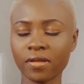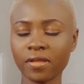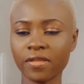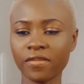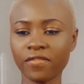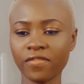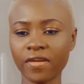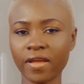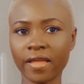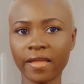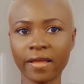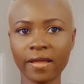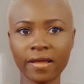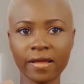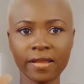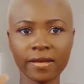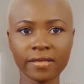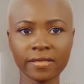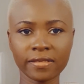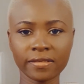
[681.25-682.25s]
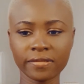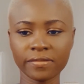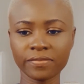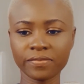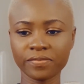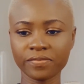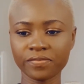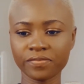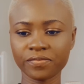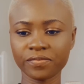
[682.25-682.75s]
if I can
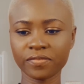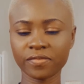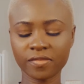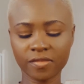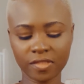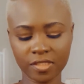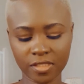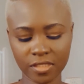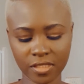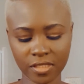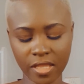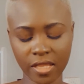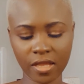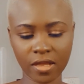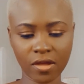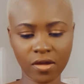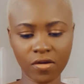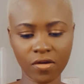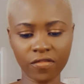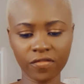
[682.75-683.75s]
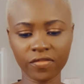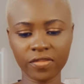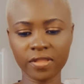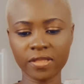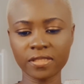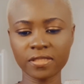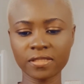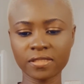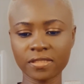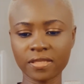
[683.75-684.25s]
take off
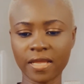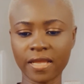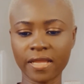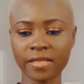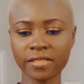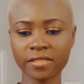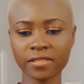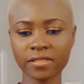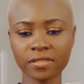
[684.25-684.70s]
this side.